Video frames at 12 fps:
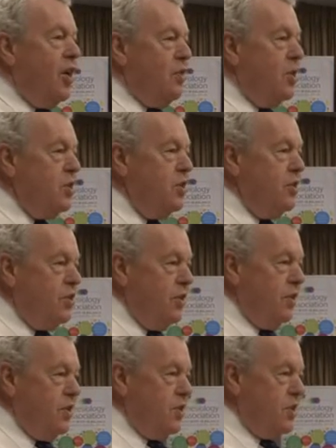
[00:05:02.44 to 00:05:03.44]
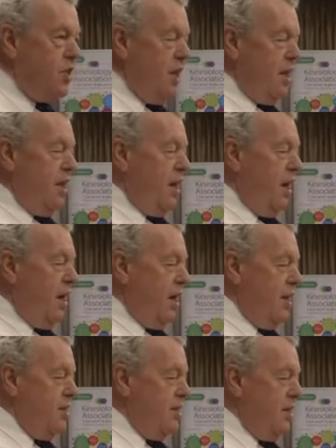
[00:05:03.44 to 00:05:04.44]
what you do is you shut the
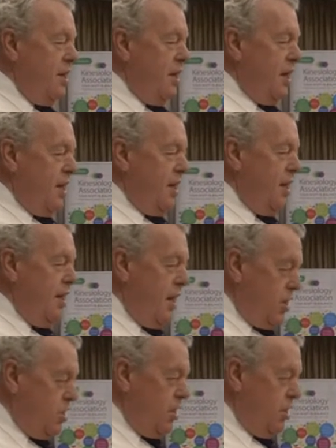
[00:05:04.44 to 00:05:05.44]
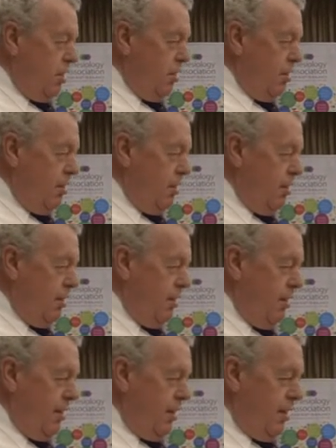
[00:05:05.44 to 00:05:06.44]
eyes, and that's you.
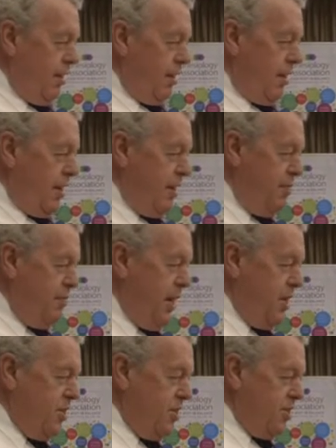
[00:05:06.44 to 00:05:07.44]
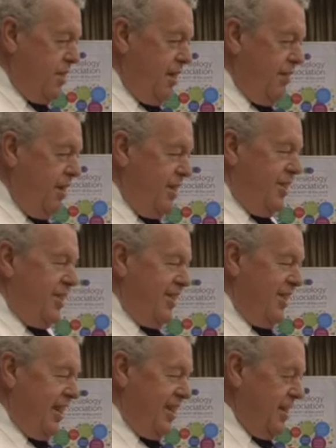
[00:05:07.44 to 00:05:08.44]
And patients say, when you do
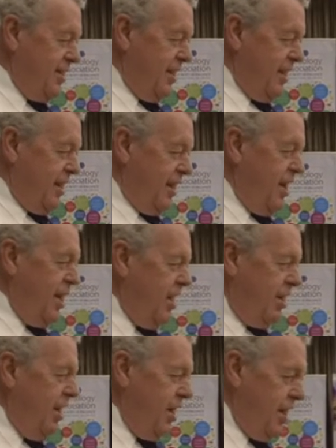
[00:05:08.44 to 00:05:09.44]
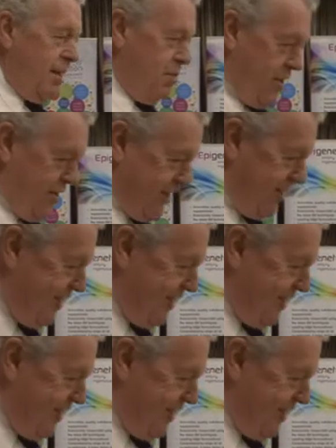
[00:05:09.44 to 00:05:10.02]
that, they say, I don't like that person.